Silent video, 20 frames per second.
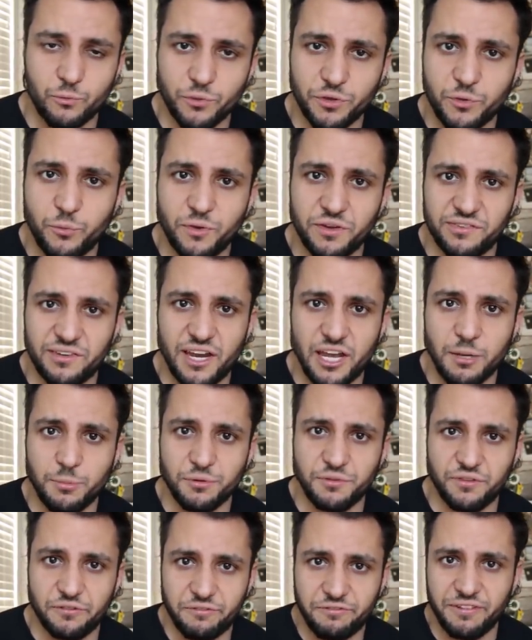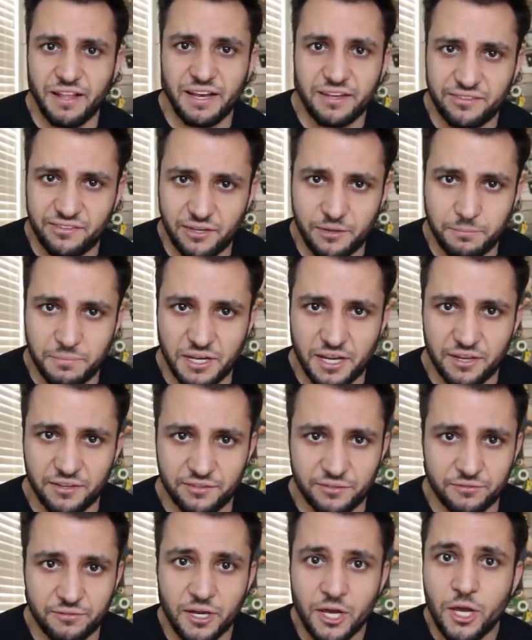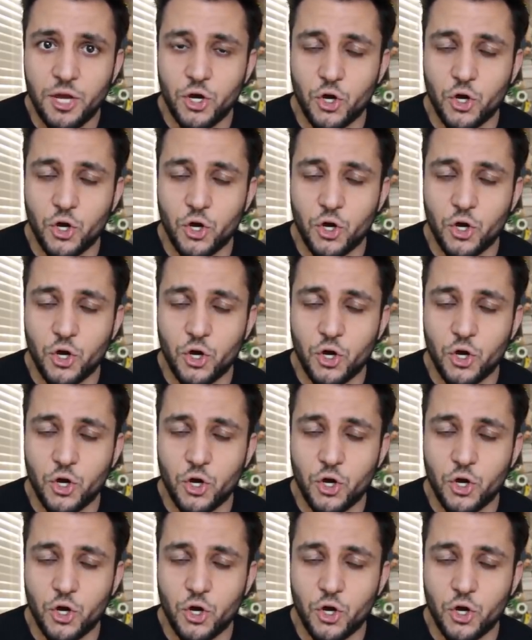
really wasn't able to flex it because of